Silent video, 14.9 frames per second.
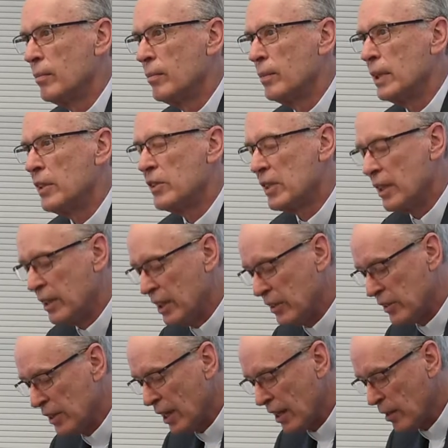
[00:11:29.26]
But he said
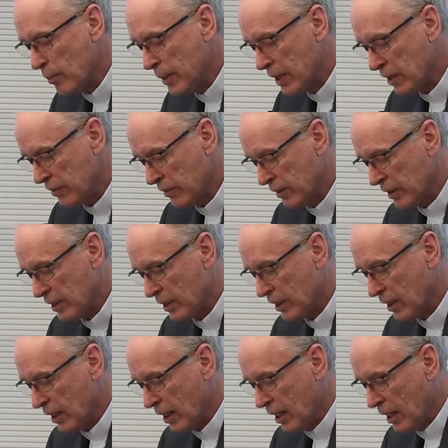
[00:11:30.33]
there's another benefit,
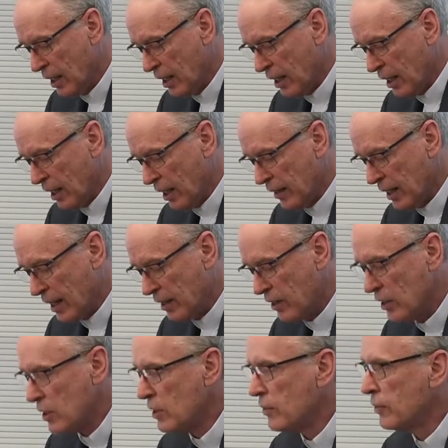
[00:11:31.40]
and that
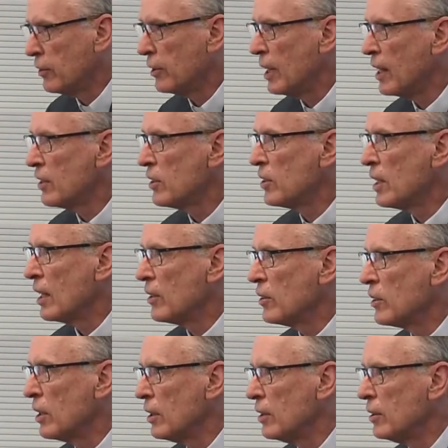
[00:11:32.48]
is for us
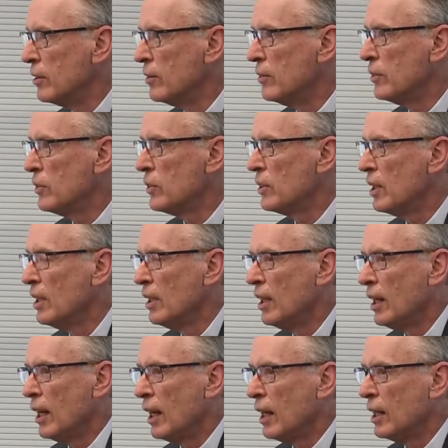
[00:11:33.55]
ourselves
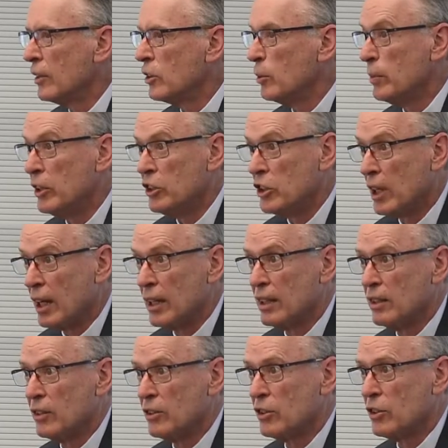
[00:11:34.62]
to be
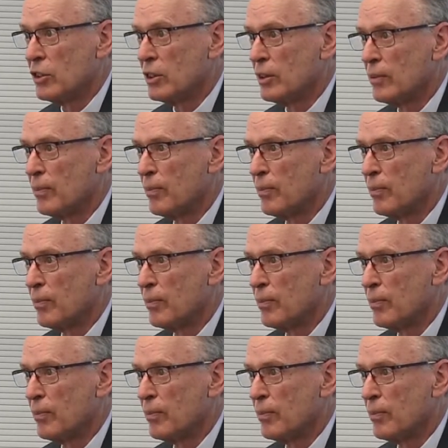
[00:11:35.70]
changed,